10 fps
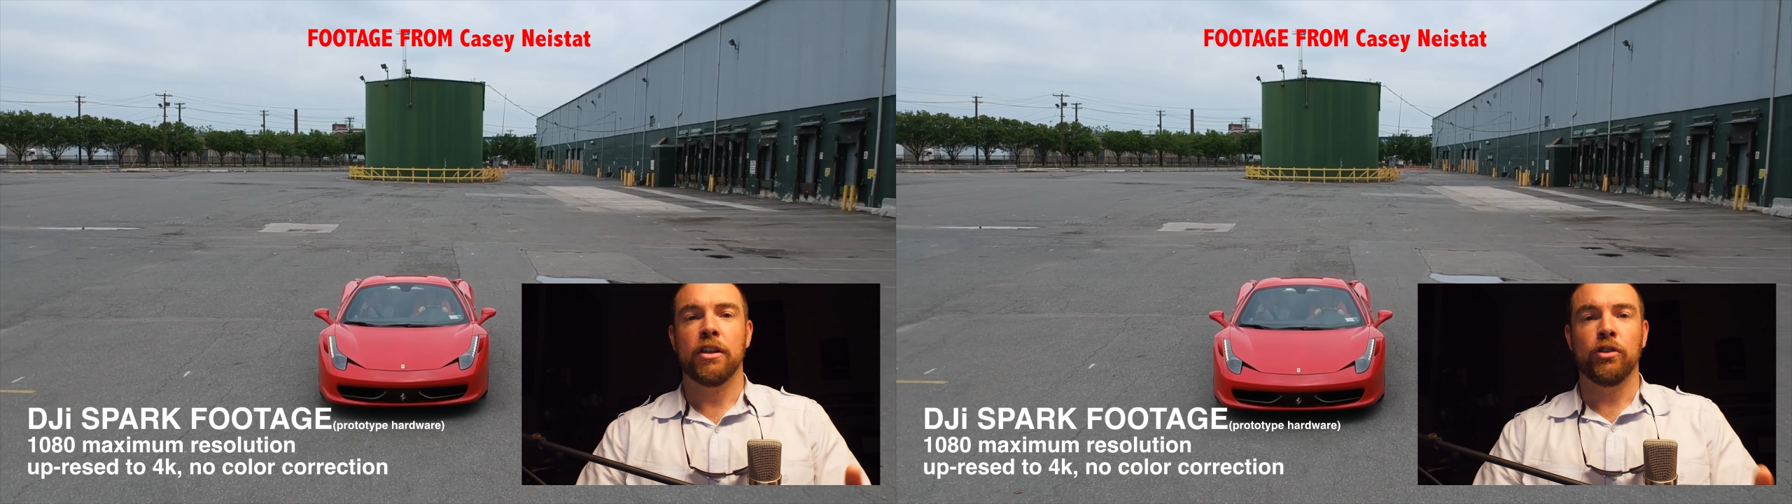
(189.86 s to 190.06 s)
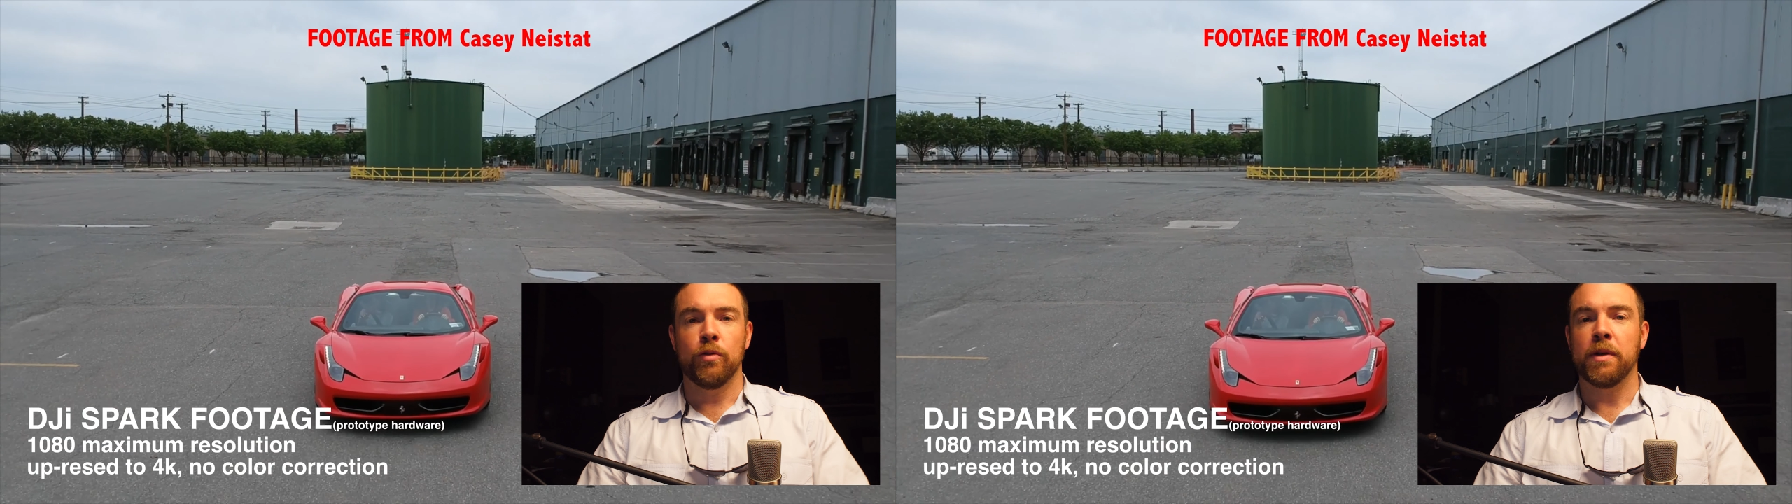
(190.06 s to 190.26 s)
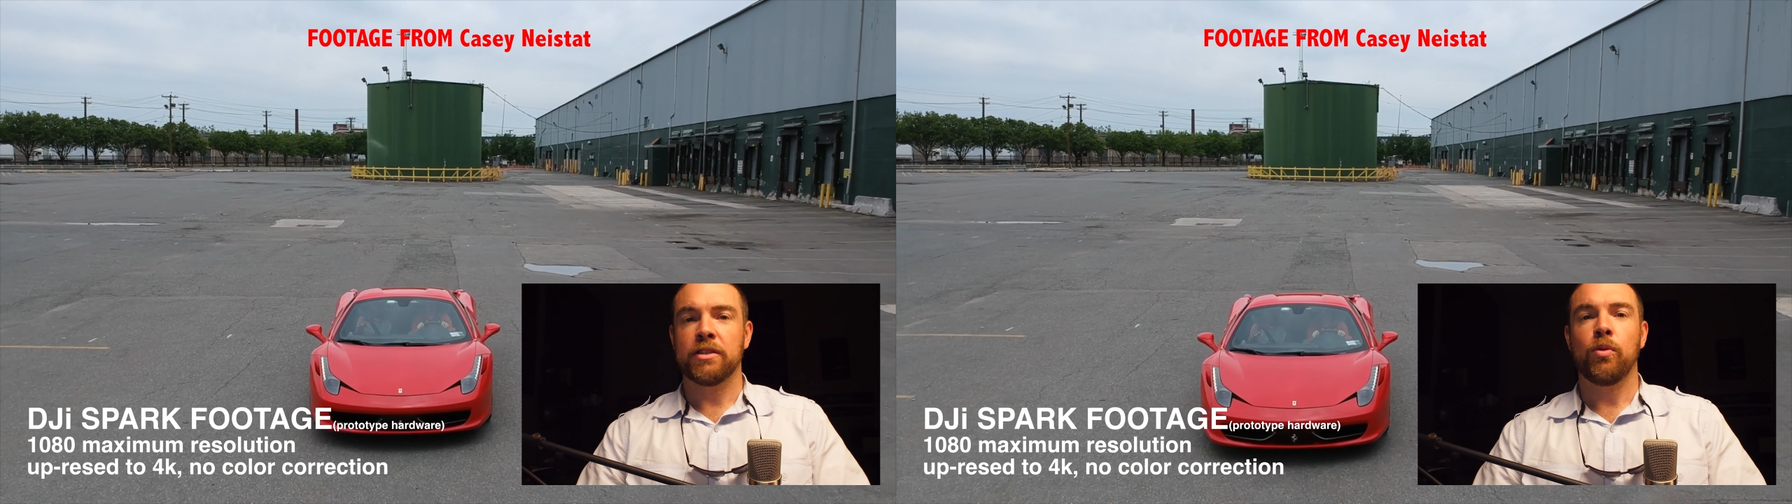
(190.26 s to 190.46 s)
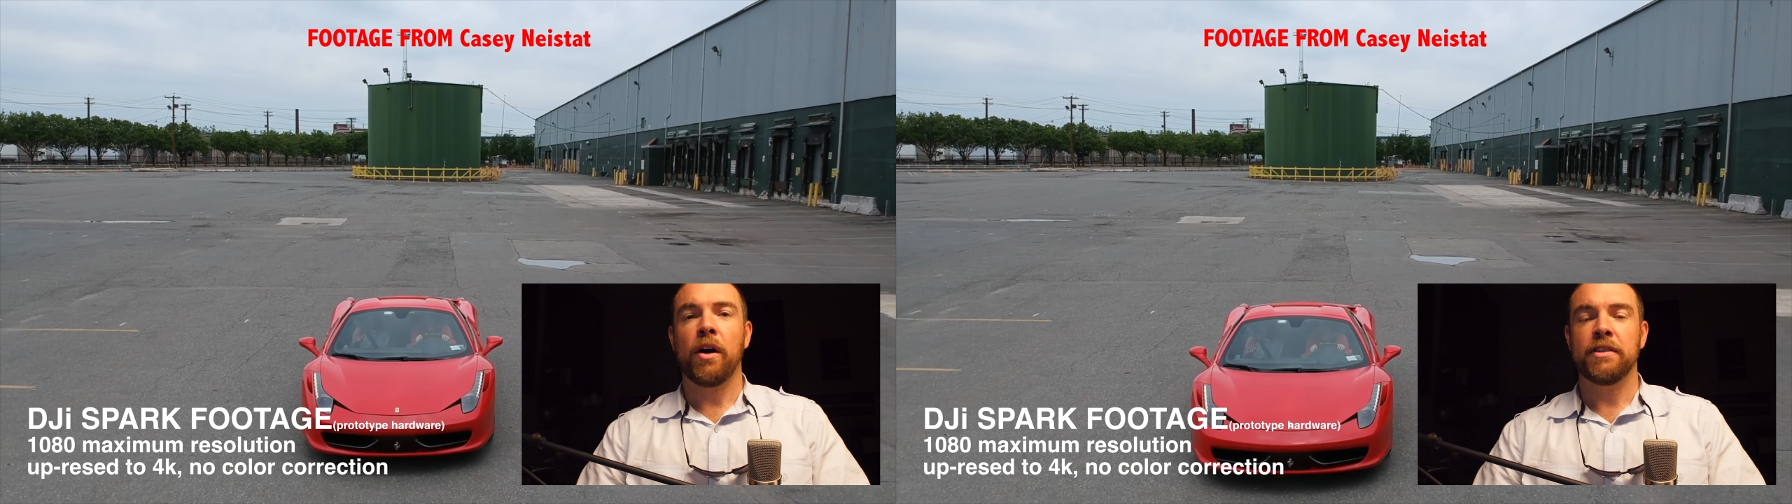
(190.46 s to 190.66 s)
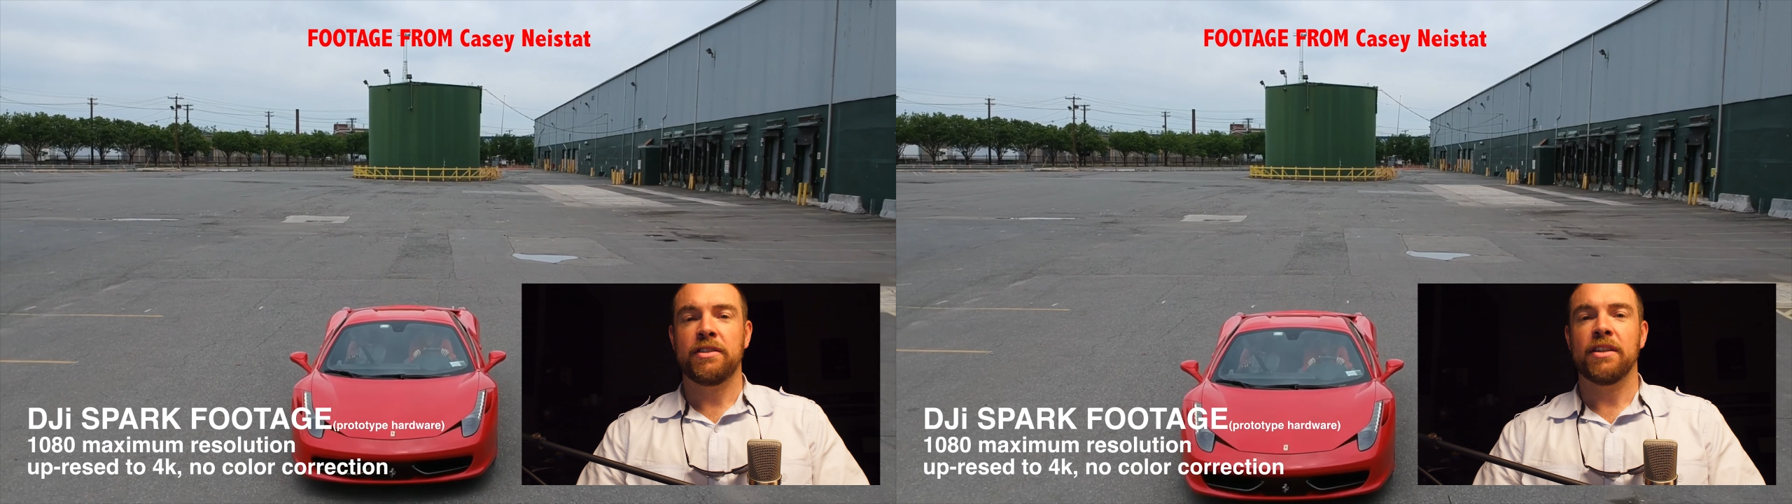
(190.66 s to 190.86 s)
the Lumix
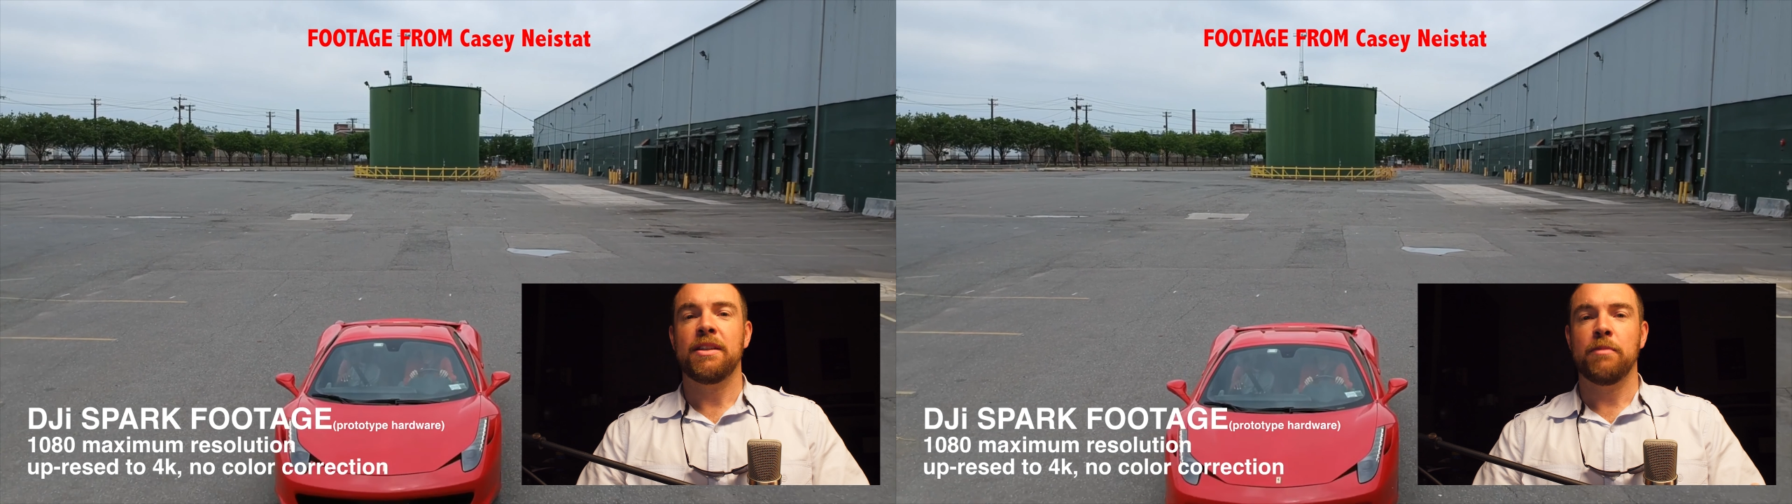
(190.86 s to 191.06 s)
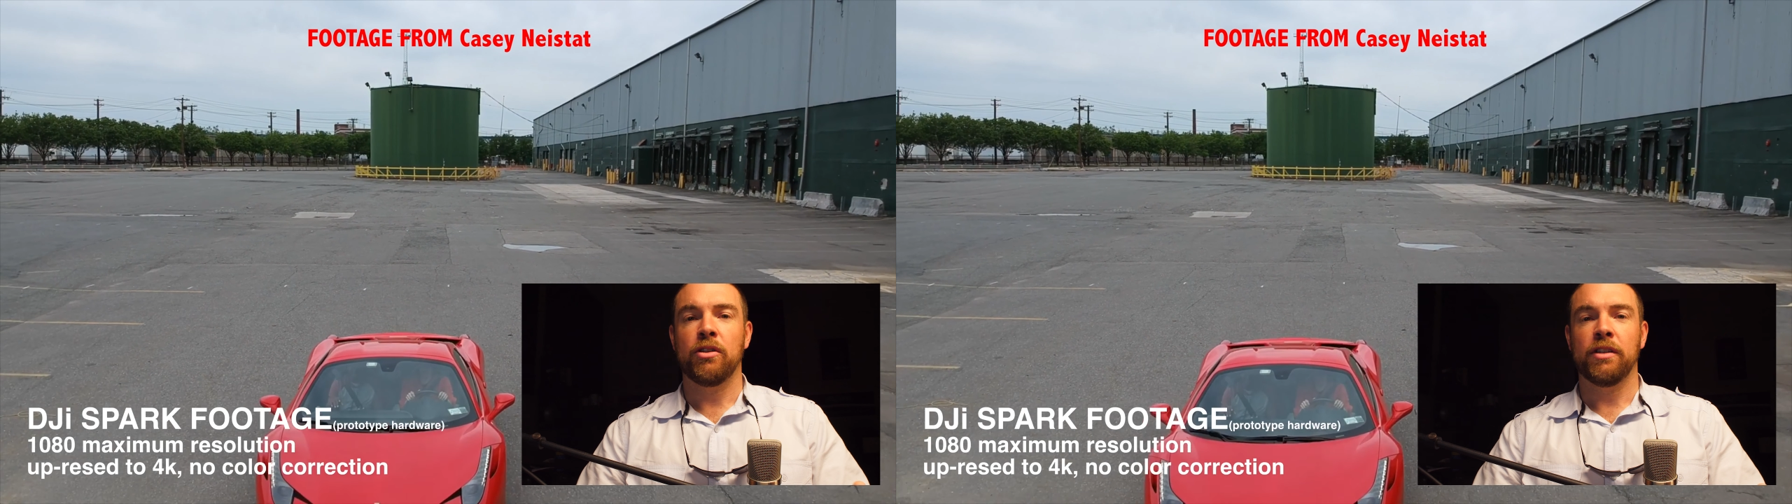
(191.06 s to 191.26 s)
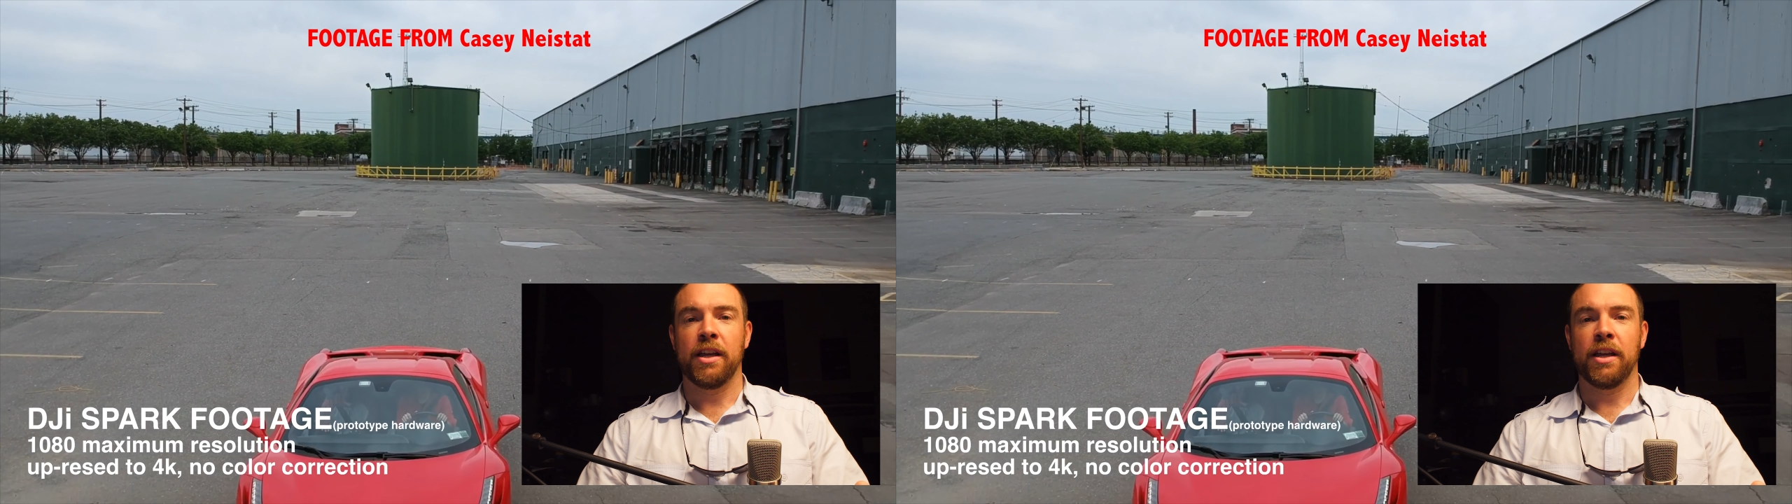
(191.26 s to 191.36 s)
12 to 60 mil